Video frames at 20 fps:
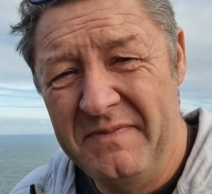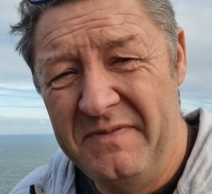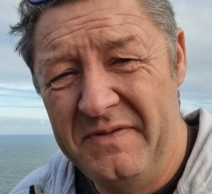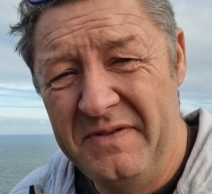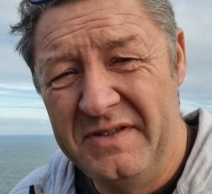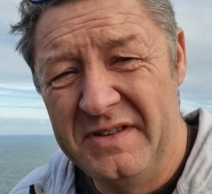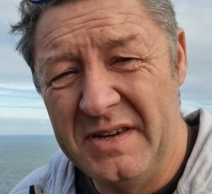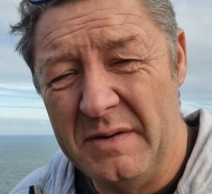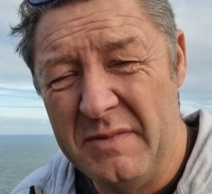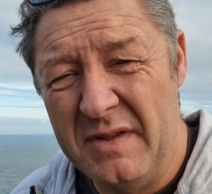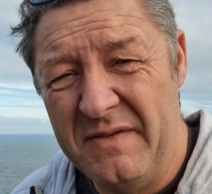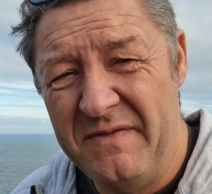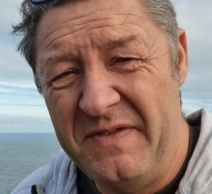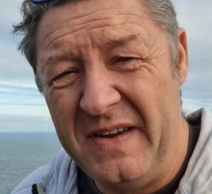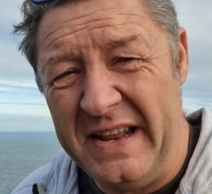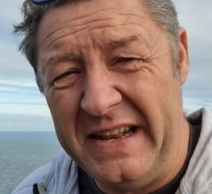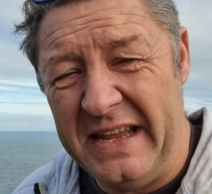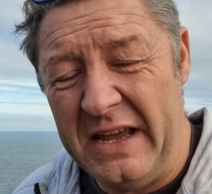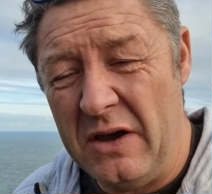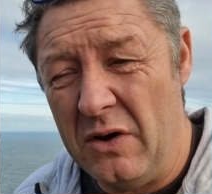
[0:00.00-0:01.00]
Some of the
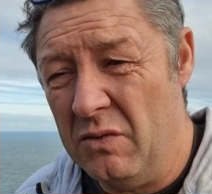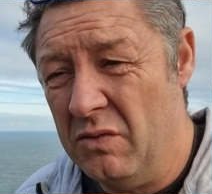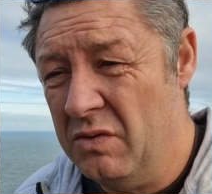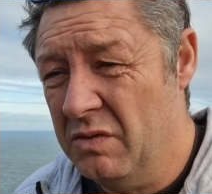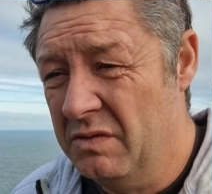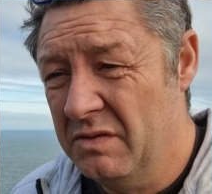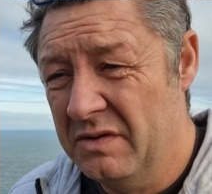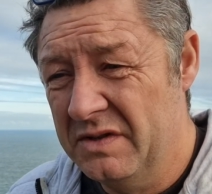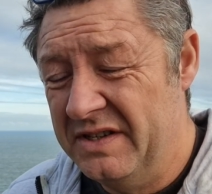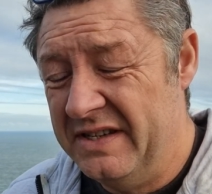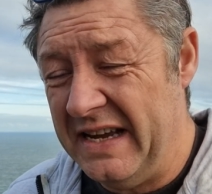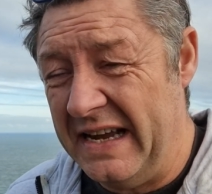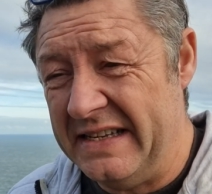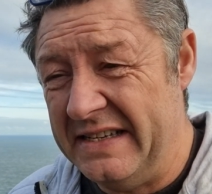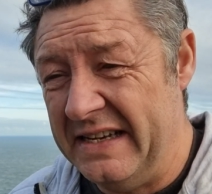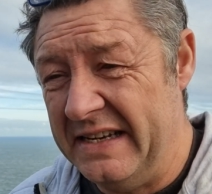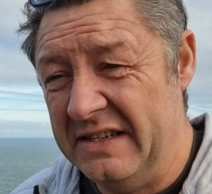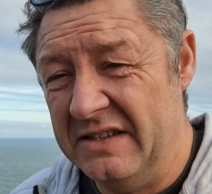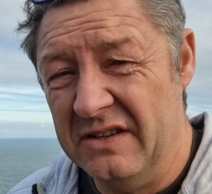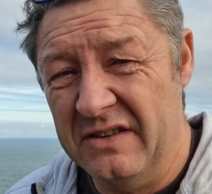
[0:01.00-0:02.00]
video
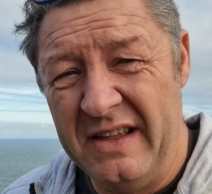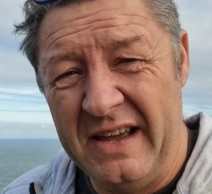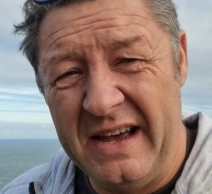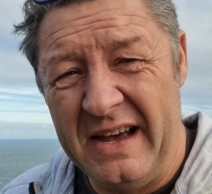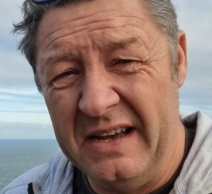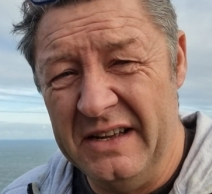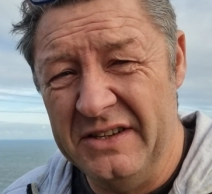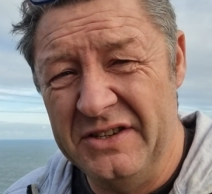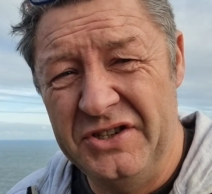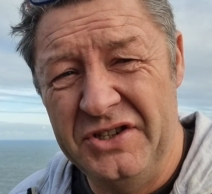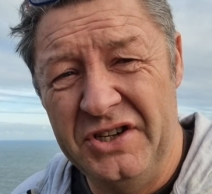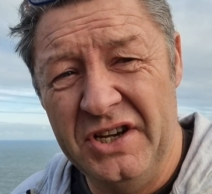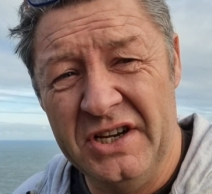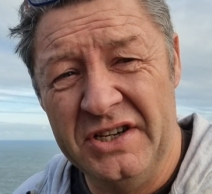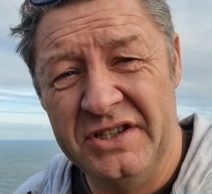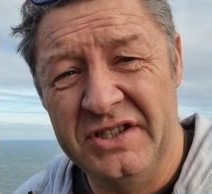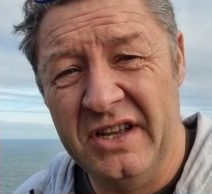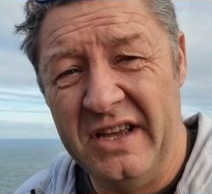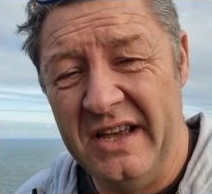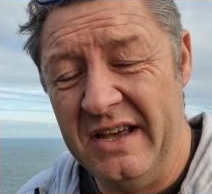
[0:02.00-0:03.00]
settings on that are
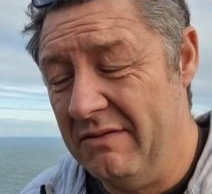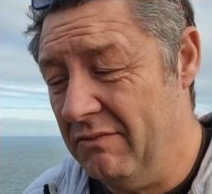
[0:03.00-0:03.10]
just,